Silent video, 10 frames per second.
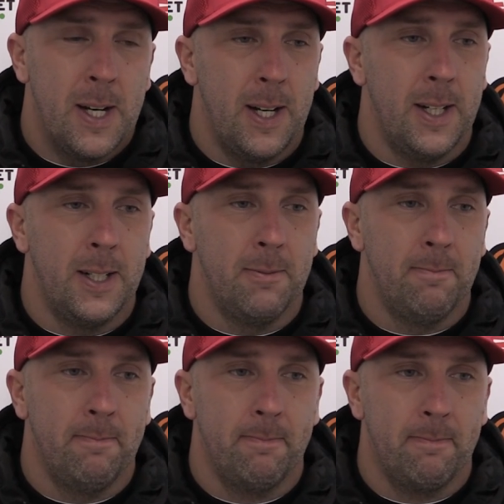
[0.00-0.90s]

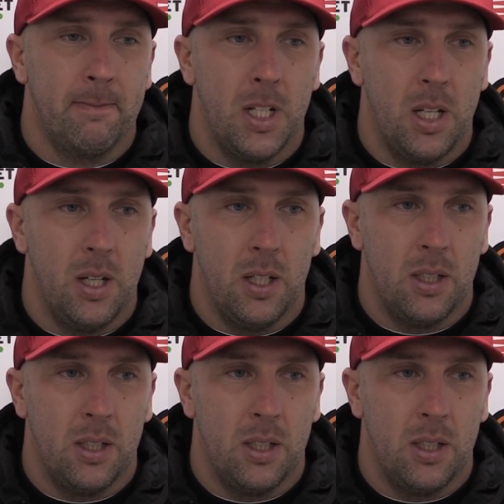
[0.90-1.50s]
it's